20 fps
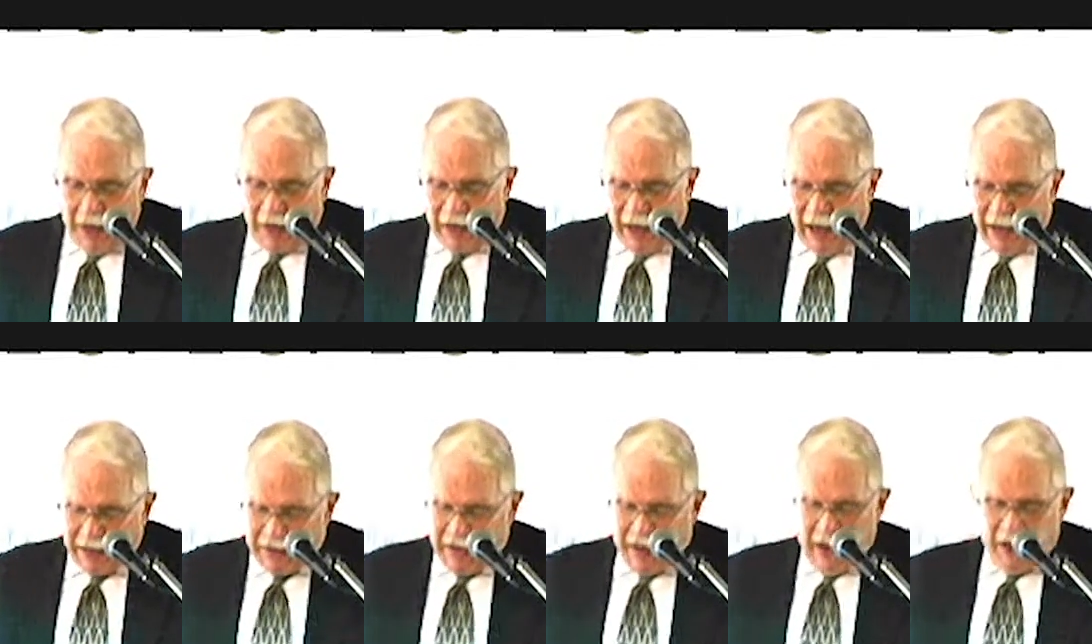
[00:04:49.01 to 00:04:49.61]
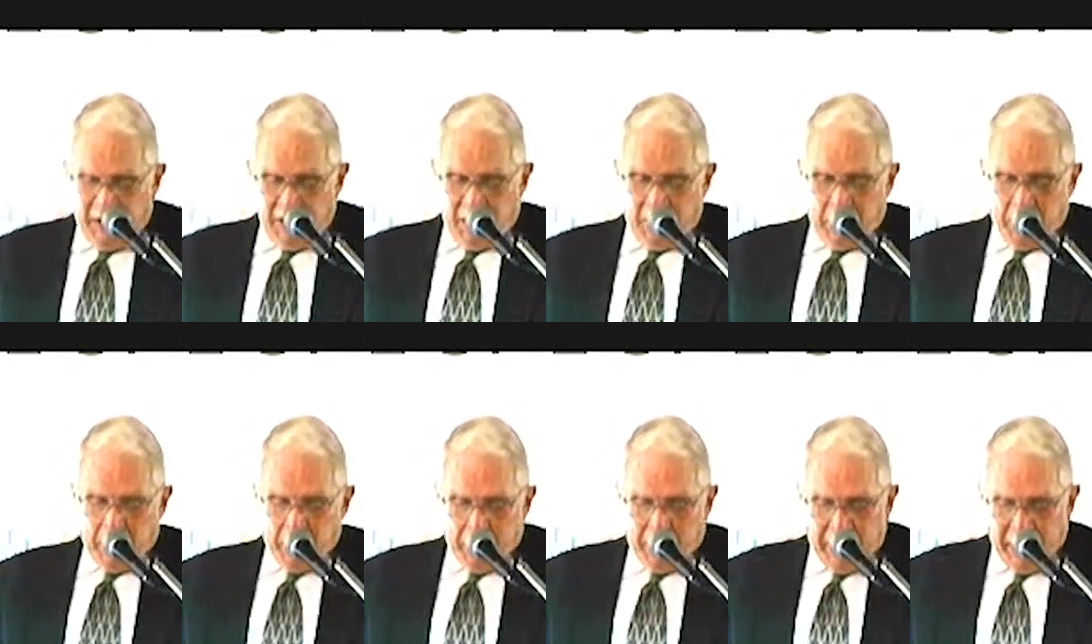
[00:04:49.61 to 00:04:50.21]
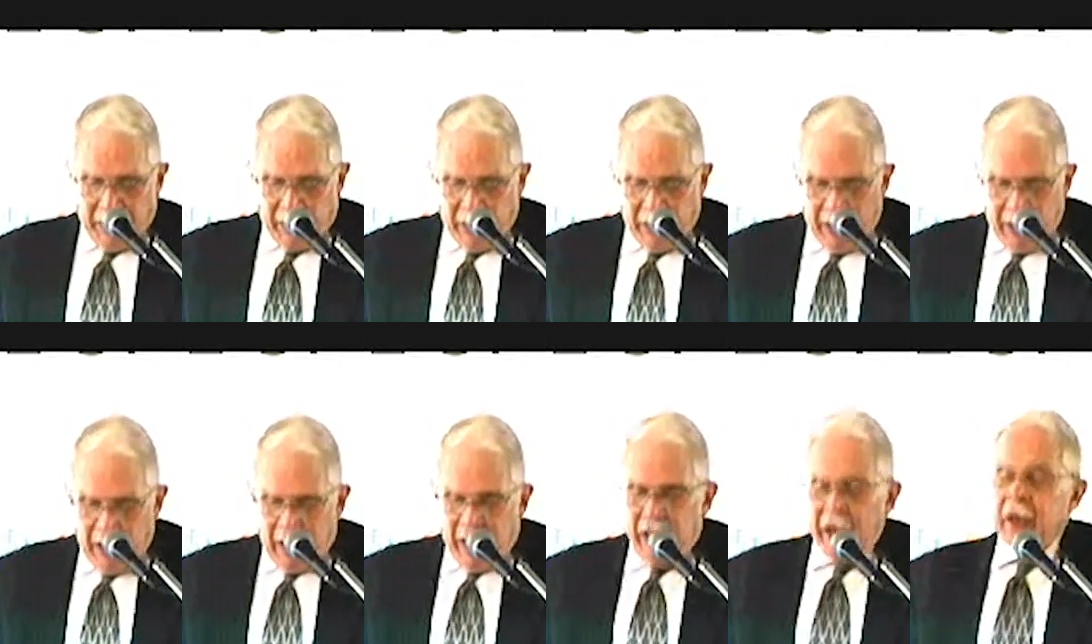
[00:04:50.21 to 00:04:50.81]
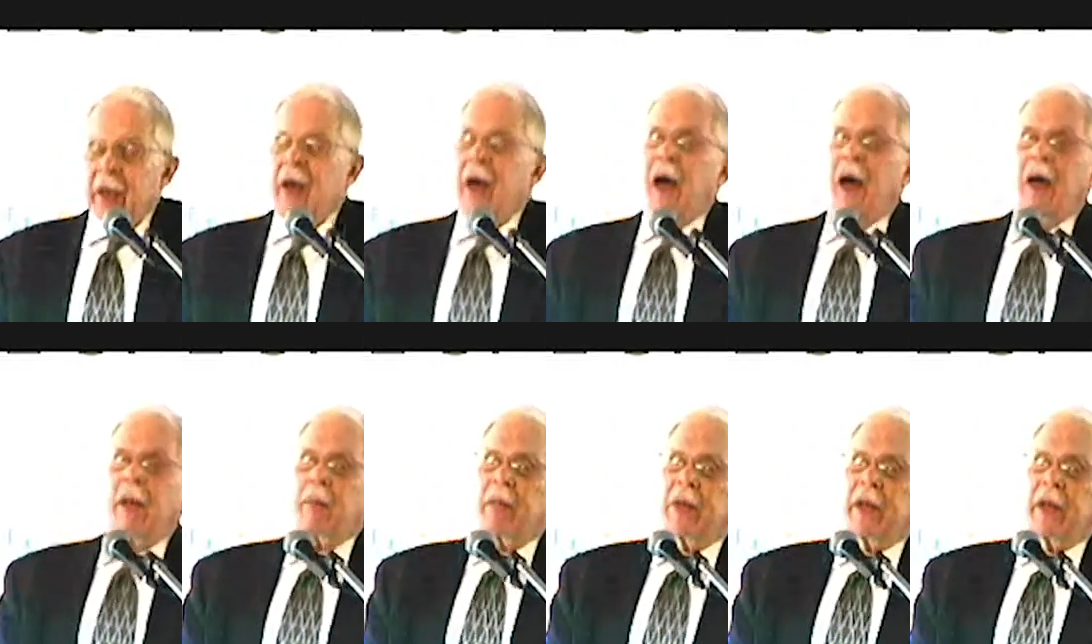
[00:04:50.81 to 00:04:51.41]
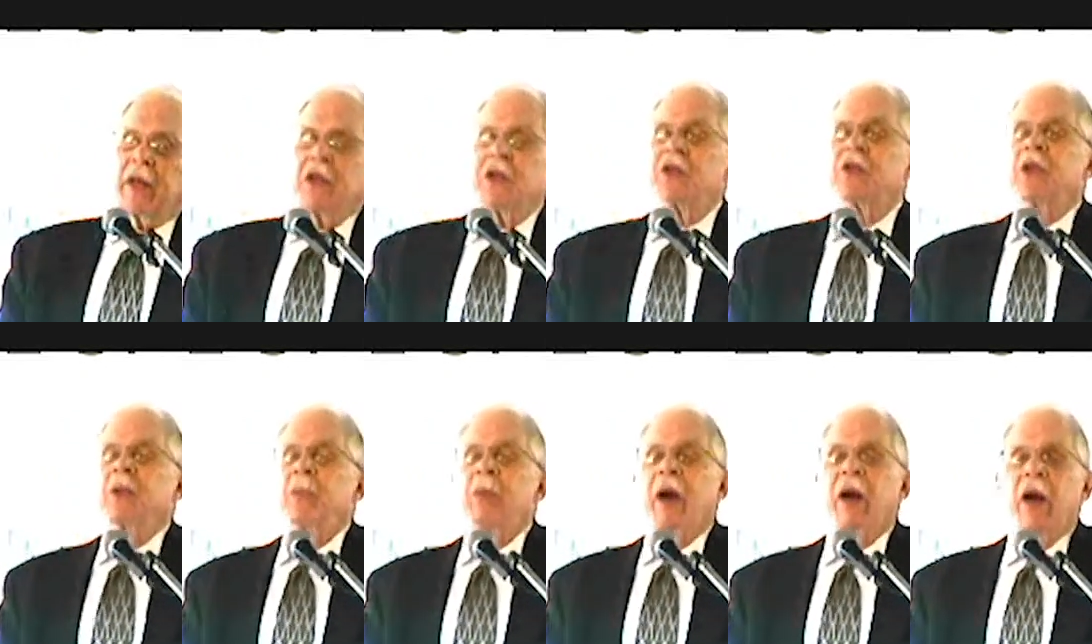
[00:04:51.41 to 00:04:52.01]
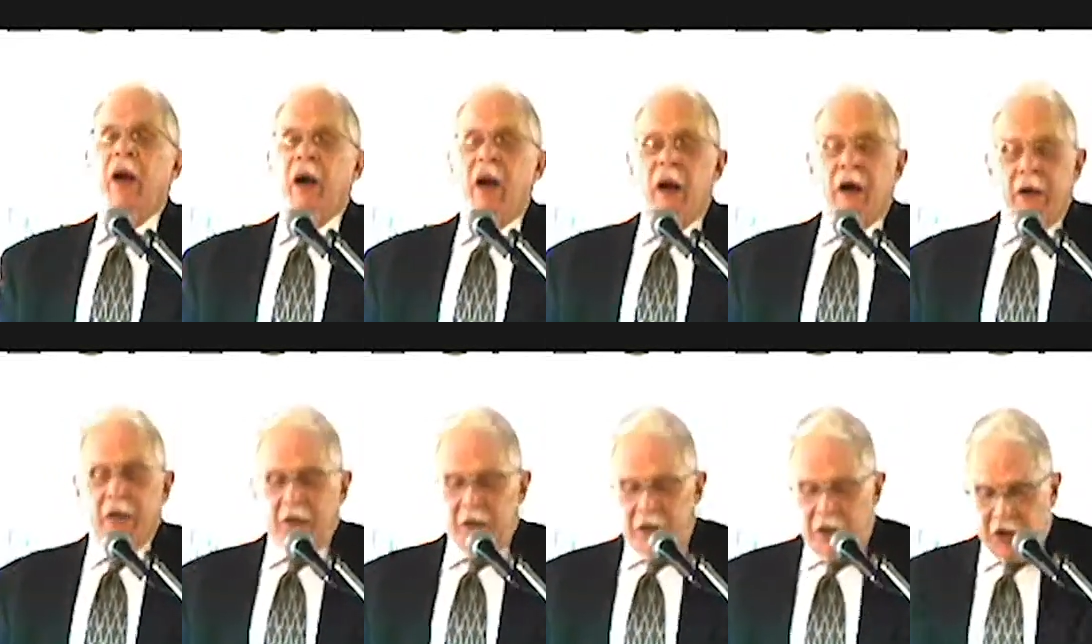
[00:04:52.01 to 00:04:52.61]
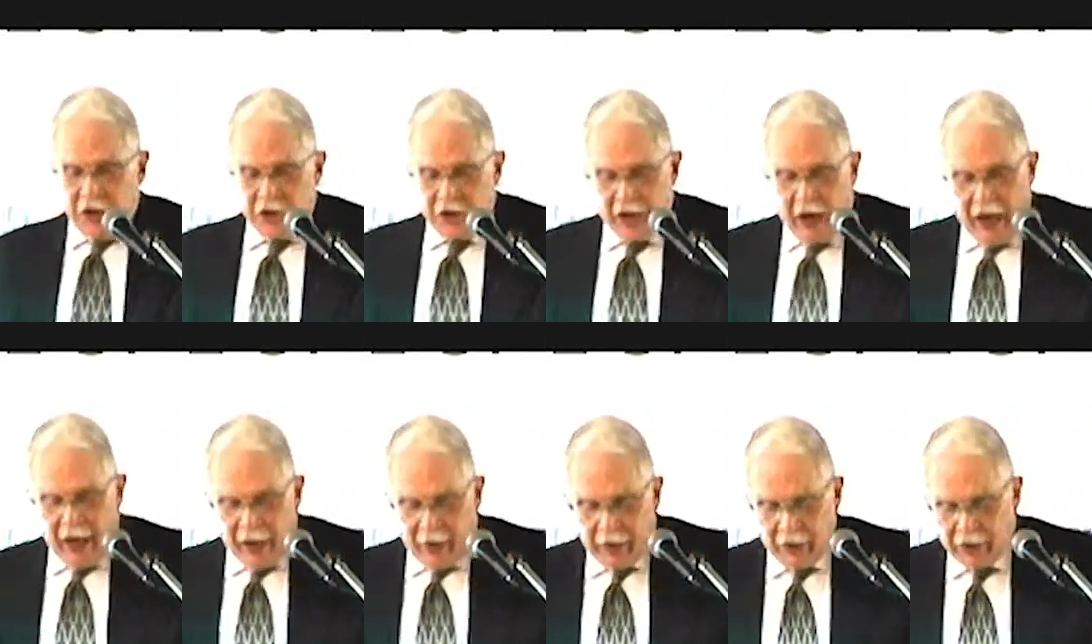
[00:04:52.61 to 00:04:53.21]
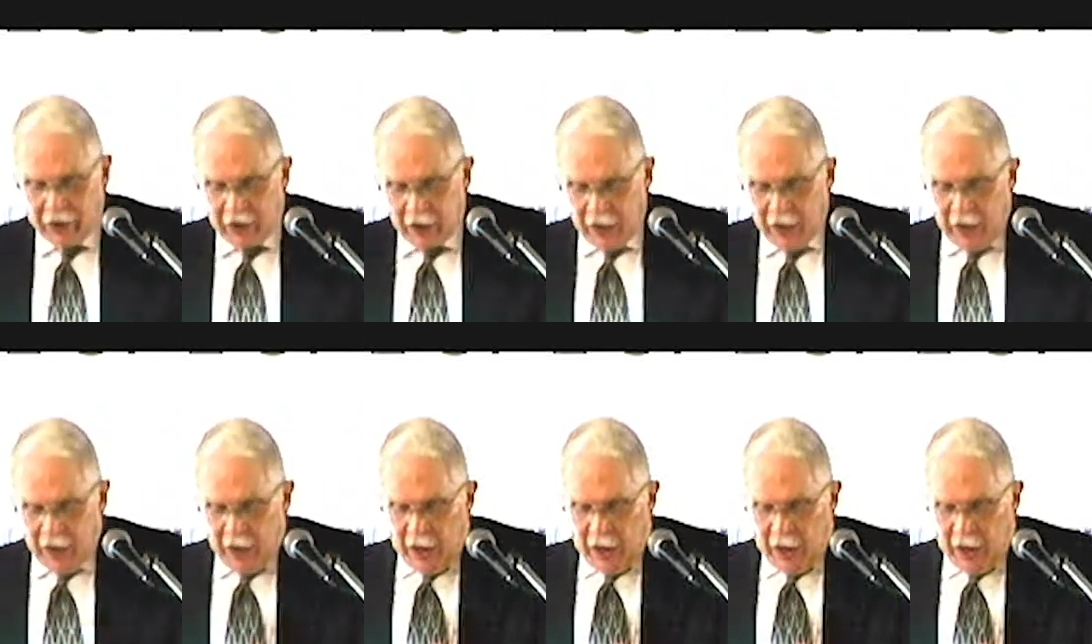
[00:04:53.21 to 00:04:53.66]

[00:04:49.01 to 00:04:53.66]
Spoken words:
got down a little bit better, and God placed in my heart the desire to